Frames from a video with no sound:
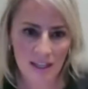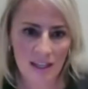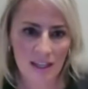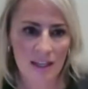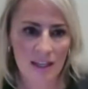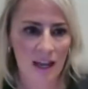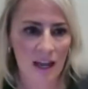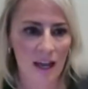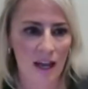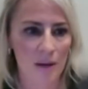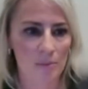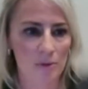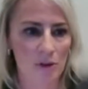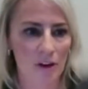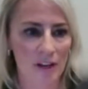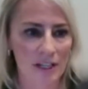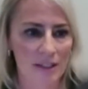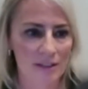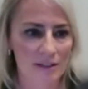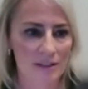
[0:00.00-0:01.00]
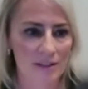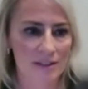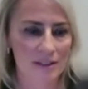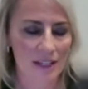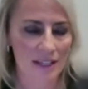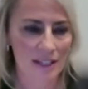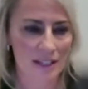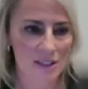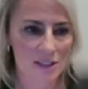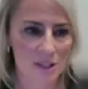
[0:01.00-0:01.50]
No, I can
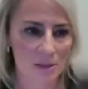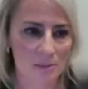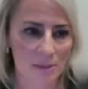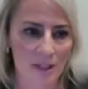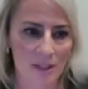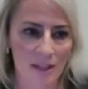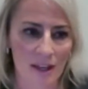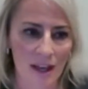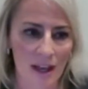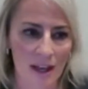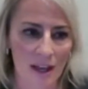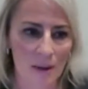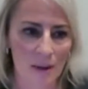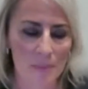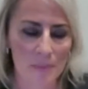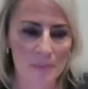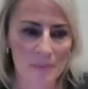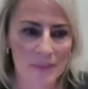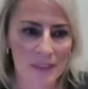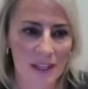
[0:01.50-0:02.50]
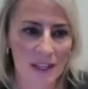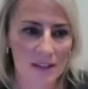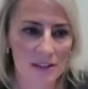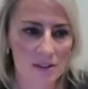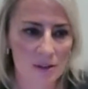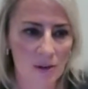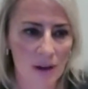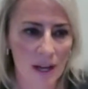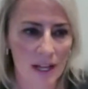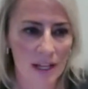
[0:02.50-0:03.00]
jump in.
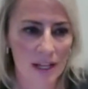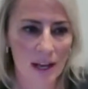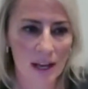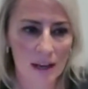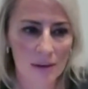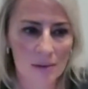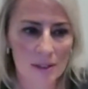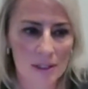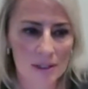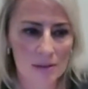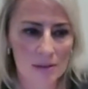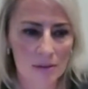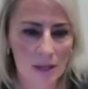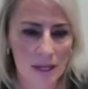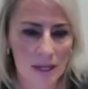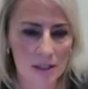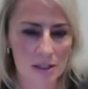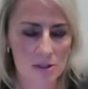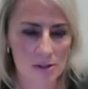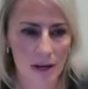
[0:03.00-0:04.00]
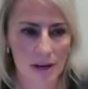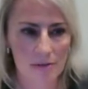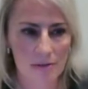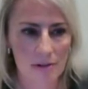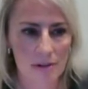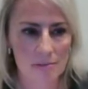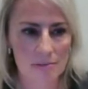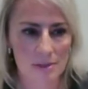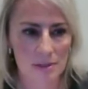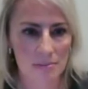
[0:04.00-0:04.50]
So I want to kind of drive
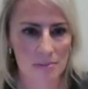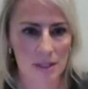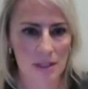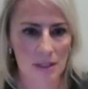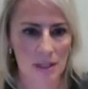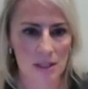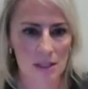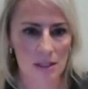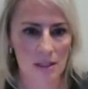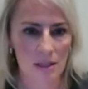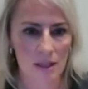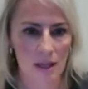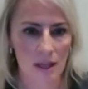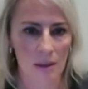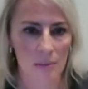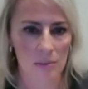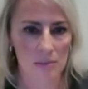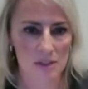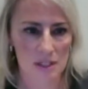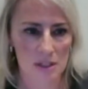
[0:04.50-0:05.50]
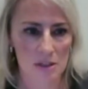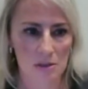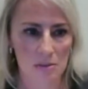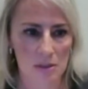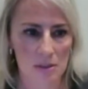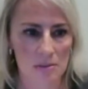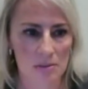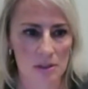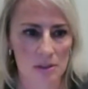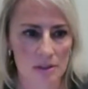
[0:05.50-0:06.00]
home something that Senator
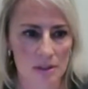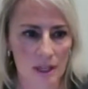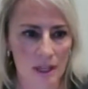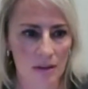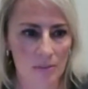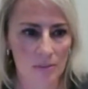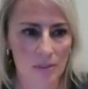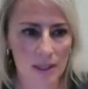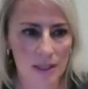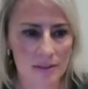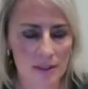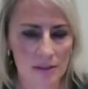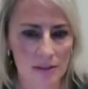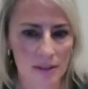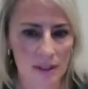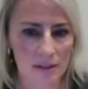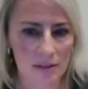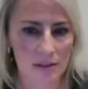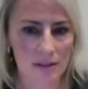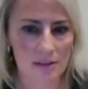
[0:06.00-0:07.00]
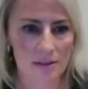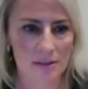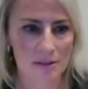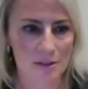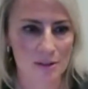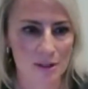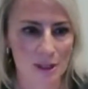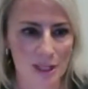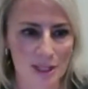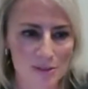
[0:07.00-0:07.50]
Woodward said, because I think
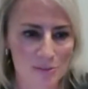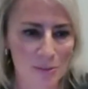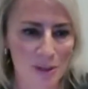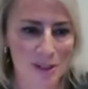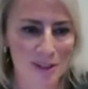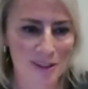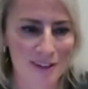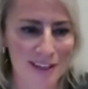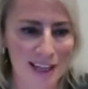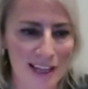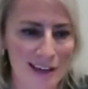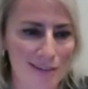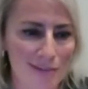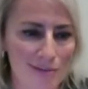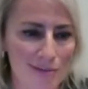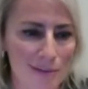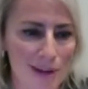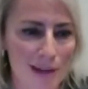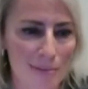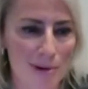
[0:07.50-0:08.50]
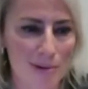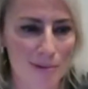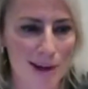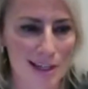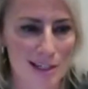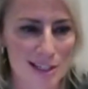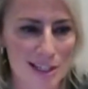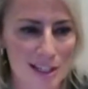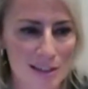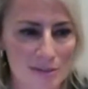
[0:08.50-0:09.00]
it's been I've been
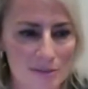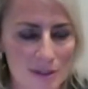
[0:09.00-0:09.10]
watching it for